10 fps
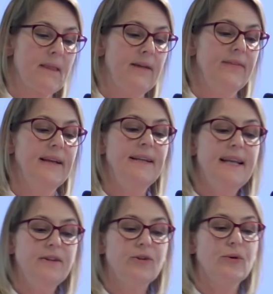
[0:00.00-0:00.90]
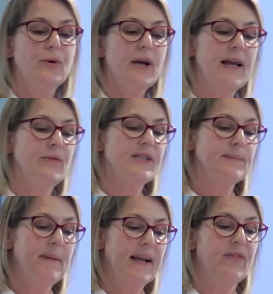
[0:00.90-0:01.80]
The need to
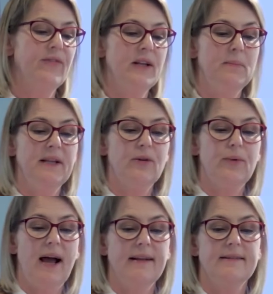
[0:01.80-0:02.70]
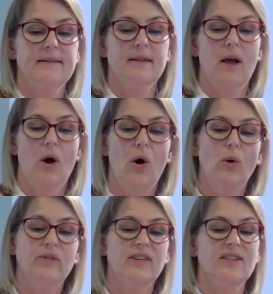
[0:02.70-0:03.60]
respect fundamental rights
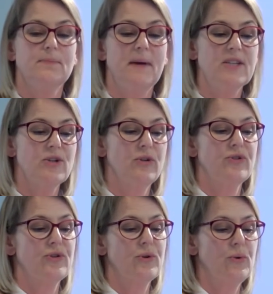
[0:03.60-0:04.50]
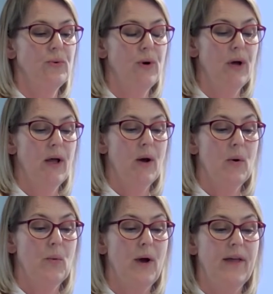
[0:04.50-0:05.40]
holds especially true
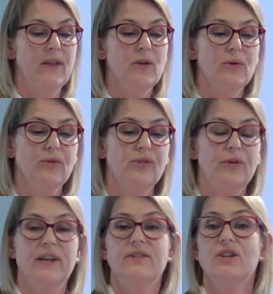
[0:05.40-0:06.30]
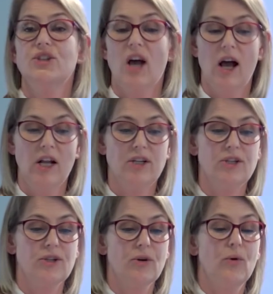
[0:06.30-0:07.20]
where the user is a
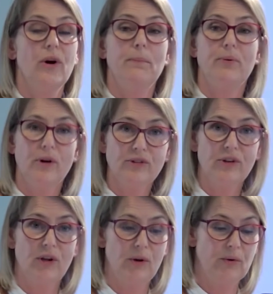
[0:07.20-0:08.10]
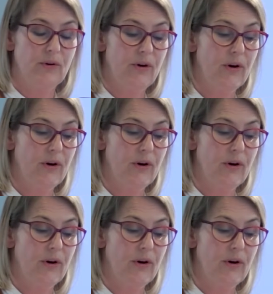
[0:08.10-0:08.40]
judge or a prosecutor.